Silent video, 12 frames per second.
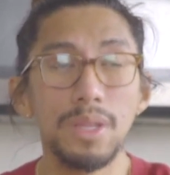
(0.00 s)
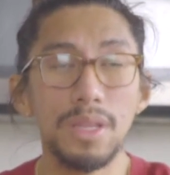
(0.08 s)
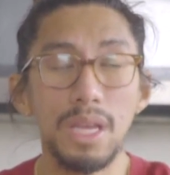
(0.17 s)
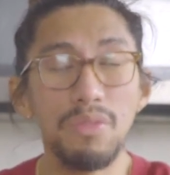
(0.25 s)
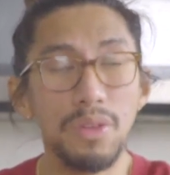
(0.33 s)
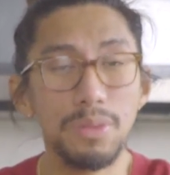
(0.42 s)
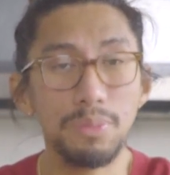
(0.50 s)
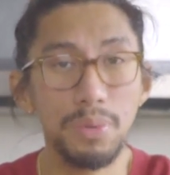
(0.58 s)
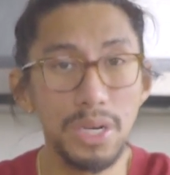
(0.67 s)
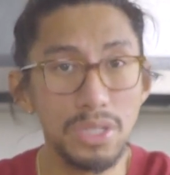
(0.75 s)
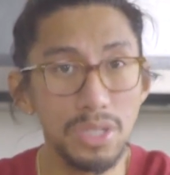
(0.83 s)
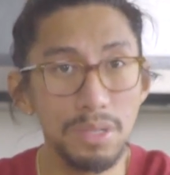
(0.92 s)
They felt
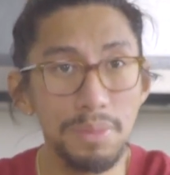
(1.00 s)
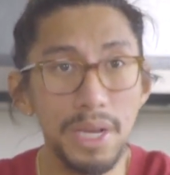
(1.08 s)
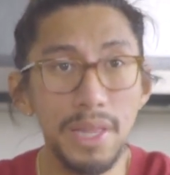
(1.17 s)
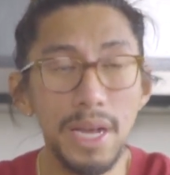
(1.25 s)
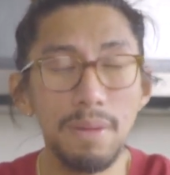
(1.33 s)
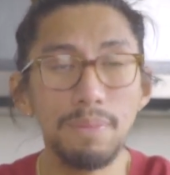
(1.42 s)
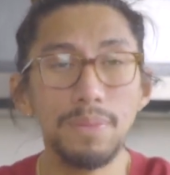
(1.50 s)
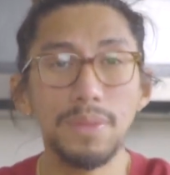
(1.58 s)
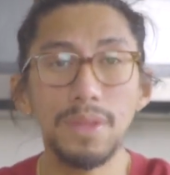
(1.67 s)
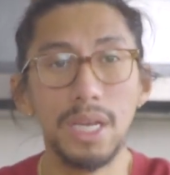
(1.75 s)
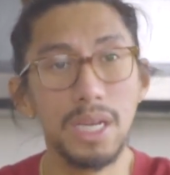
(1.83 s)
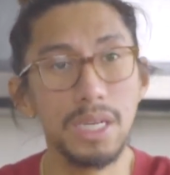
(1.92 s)
pressured by that.
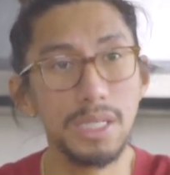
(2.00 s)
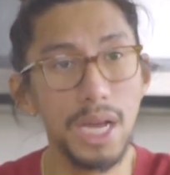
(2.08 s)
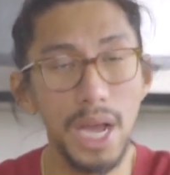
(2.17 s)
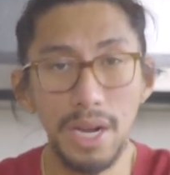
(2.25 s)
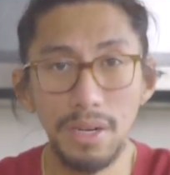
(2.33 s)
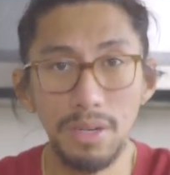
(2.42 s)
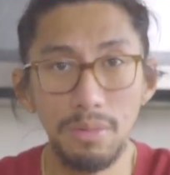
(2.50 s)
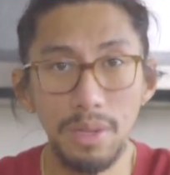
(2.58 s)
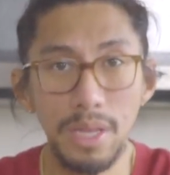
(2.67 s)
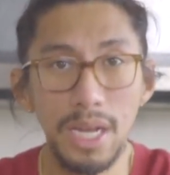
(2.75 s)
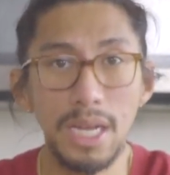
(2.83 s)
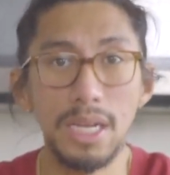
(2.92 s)
They got angry
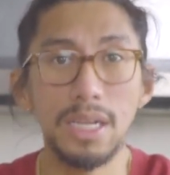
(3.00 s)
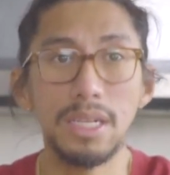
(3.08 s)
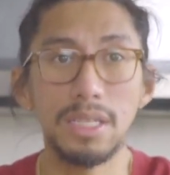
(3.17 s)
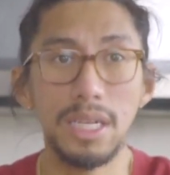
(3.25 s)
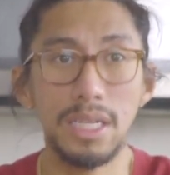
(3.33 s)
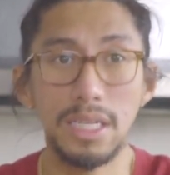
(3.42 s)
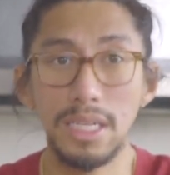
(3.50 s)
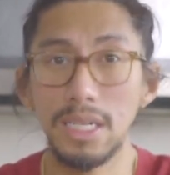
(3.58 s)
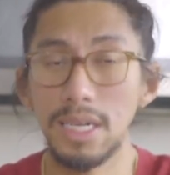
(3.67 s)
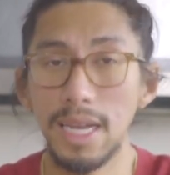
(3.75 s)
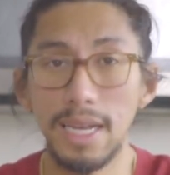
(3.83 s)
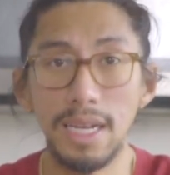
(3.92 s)
with that. They
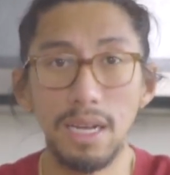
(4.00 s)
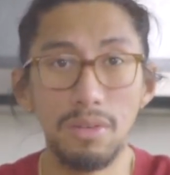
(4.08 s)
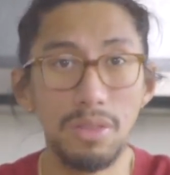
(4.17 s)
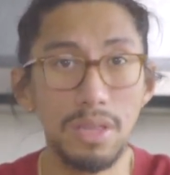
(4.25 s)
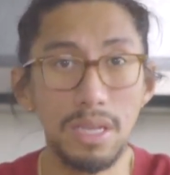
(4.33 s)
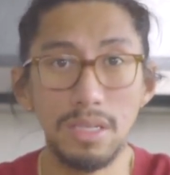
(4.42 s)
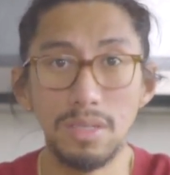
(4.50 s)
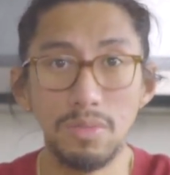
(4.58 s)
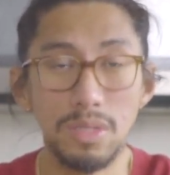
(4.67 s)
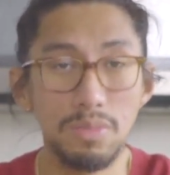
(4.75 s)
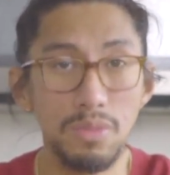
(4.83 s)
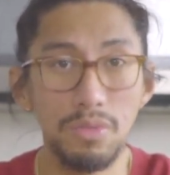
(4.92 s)
didn't like how things
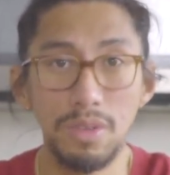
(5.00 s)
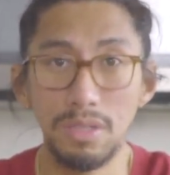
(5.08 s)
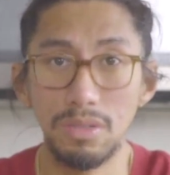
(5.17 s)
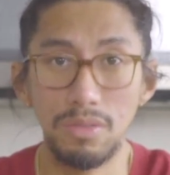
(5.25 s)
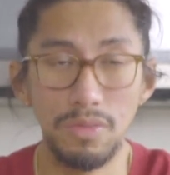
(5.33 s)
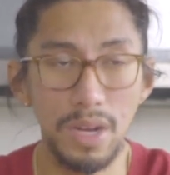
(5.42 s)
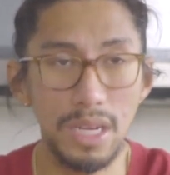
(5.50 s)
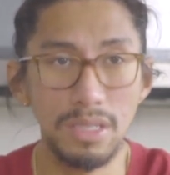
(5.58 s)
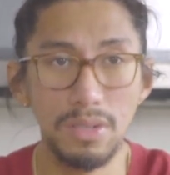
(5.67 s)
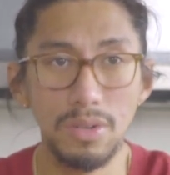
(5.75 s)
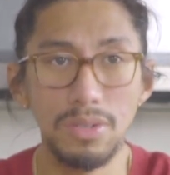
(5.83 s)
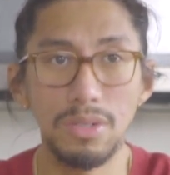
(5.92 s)
was moving too
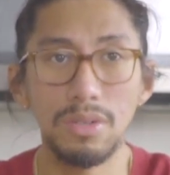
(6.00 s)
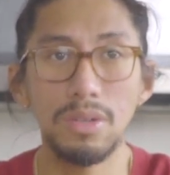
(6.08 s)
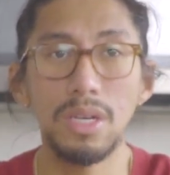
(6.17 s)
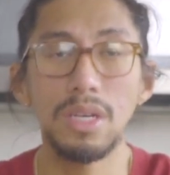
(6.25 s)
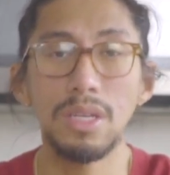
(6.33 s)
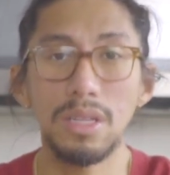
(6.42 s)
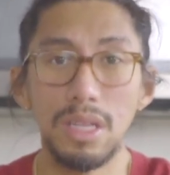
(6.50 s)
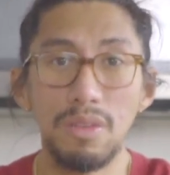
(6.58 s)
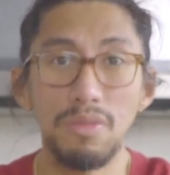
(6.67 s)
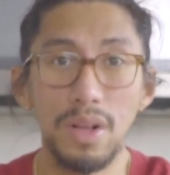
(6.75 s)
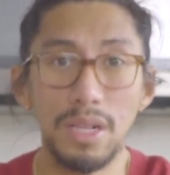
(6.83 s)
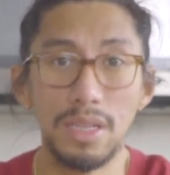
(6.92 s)
fast also. They
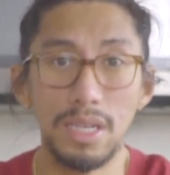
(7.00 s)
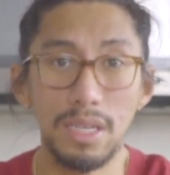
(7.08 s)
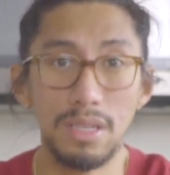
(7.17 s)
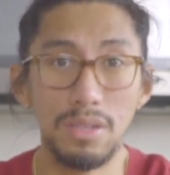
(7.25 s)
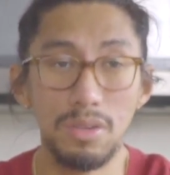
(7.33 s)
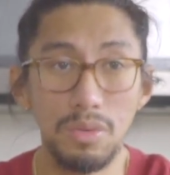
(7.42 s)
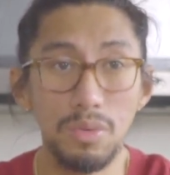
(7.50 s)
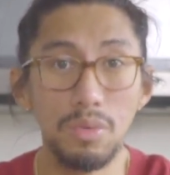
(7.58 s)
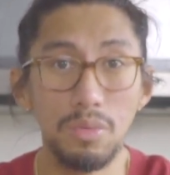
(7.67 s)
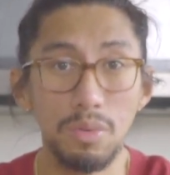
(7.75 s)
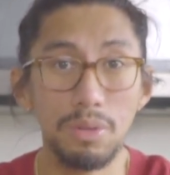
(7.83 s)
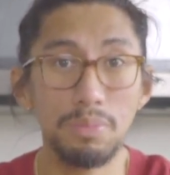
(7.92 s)
felt like
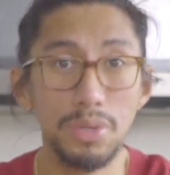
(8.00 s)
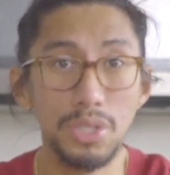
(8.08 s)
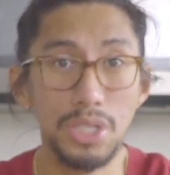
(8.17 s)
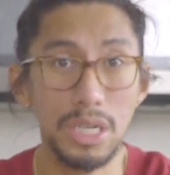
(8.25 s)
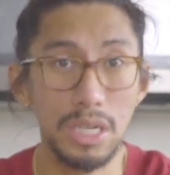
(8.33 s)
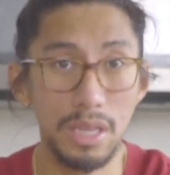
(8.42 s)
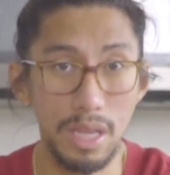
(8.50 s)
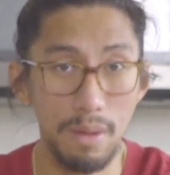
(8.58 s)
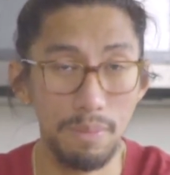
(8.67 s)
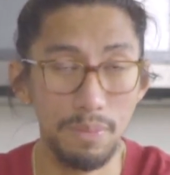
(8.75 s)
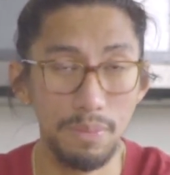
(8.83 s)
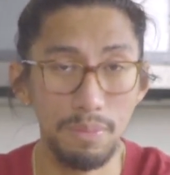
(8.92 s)
you were pushing
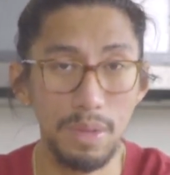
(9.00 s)
them.